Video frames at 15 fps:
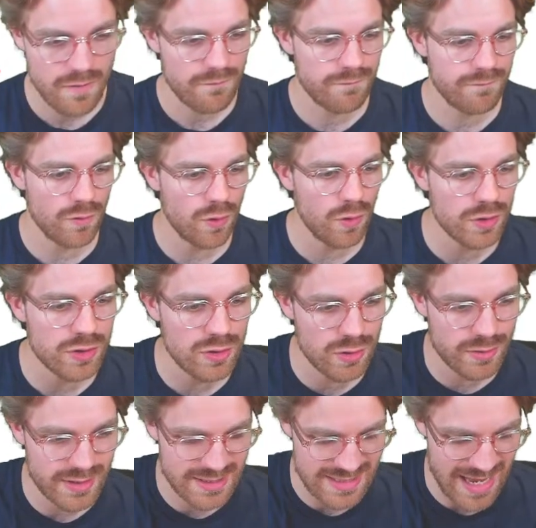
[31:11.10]
for your
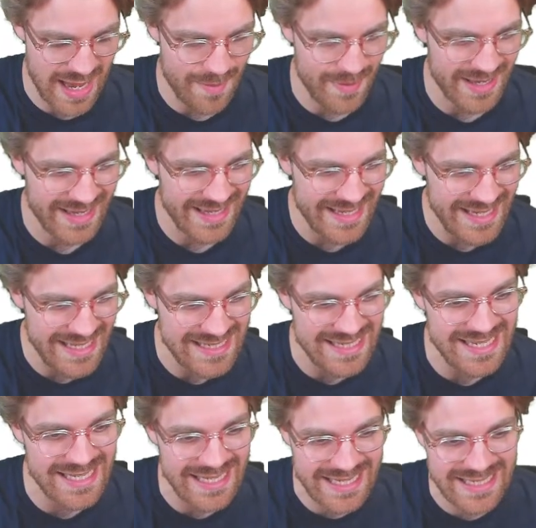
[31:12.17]
exam.
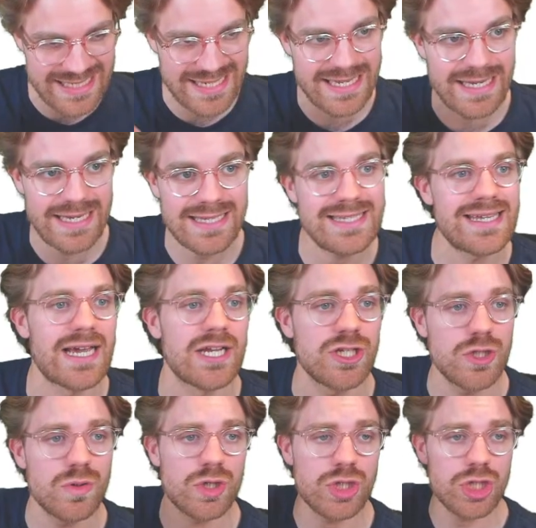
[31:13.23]
Easy, easy, easy. And
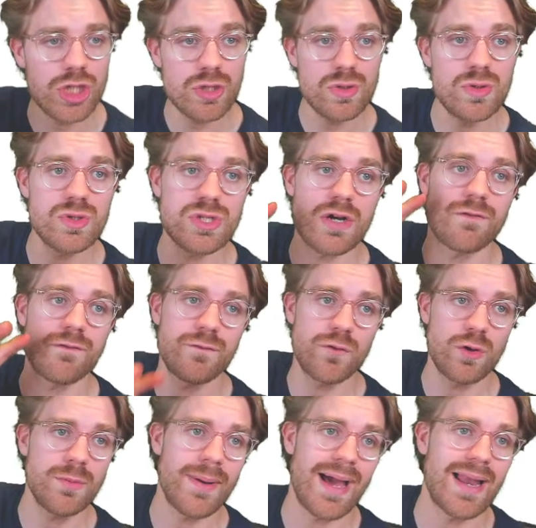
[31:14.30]
you can use a
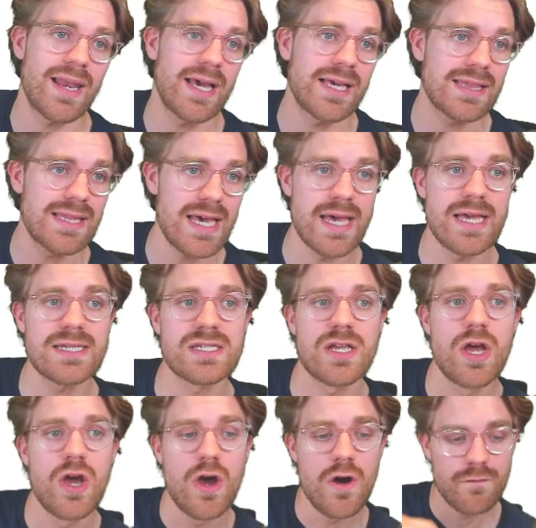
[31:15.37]
format like this
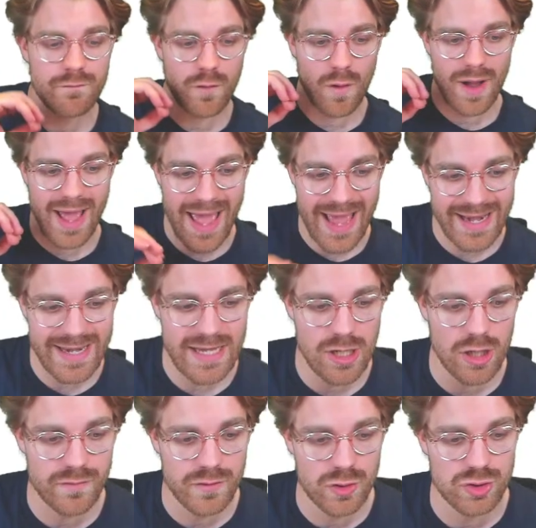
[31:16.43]
for any
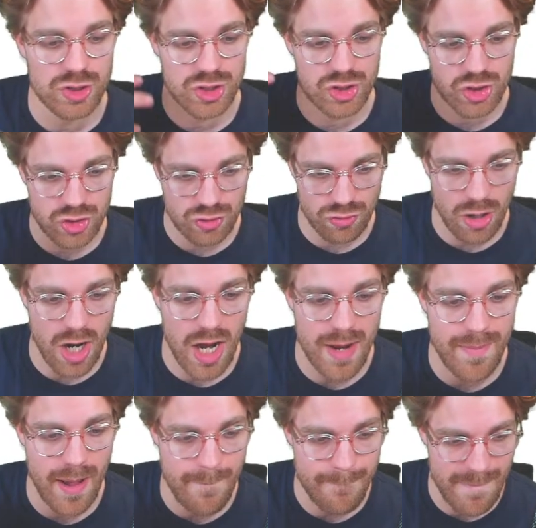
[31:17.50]
of your describe
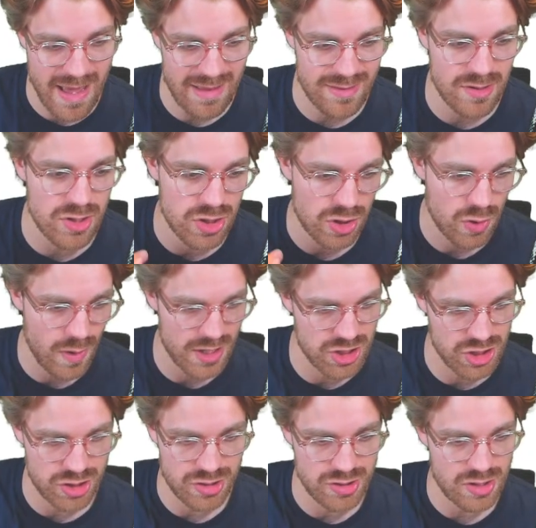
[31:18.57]
a method
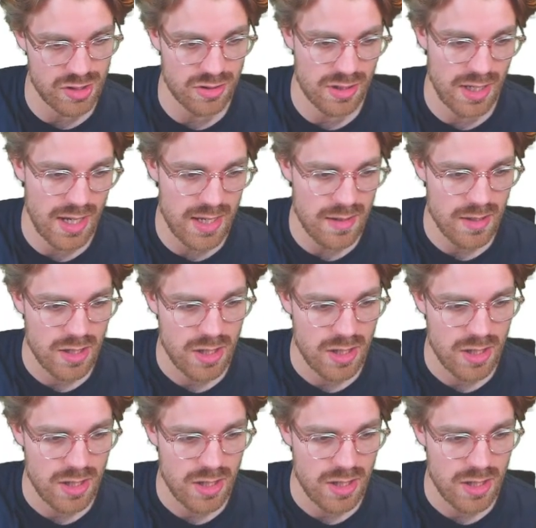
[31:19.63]
questions, okay?